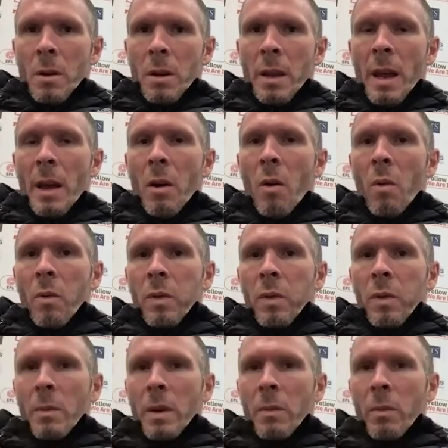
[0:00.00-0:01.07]
yeah,
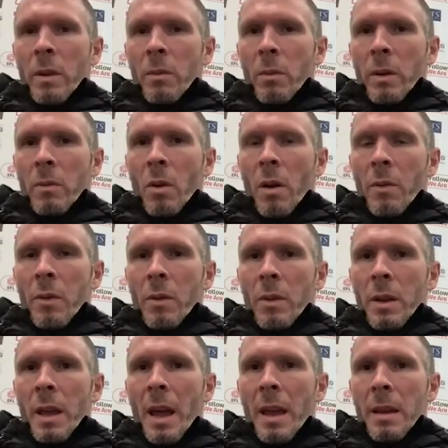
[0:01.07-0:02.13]
hopefully we've got through the
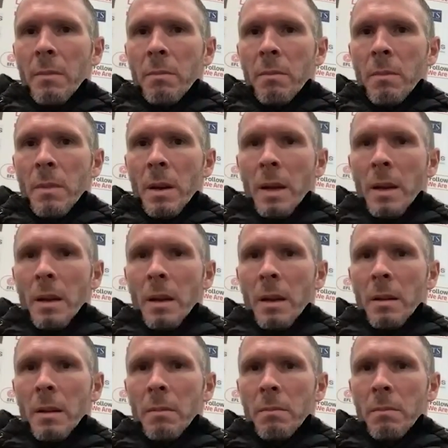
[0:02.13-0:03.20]
game.
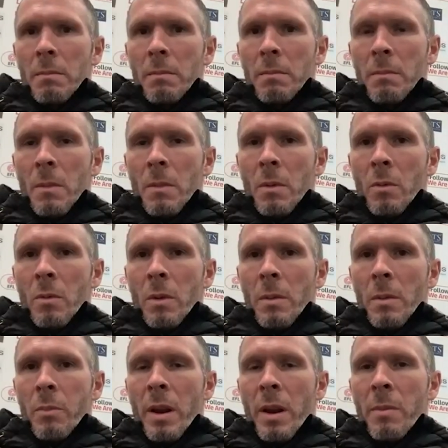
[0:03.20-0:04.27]
We're
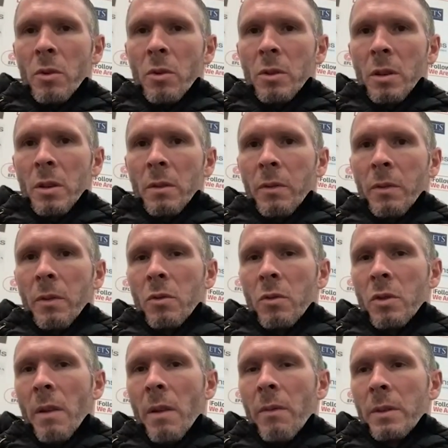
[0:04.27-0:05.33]
pretty much full
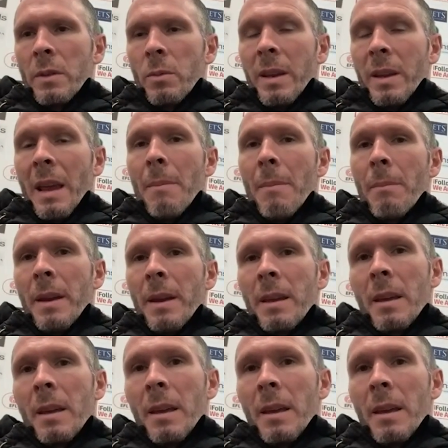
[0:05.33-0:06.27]
strength as we can be.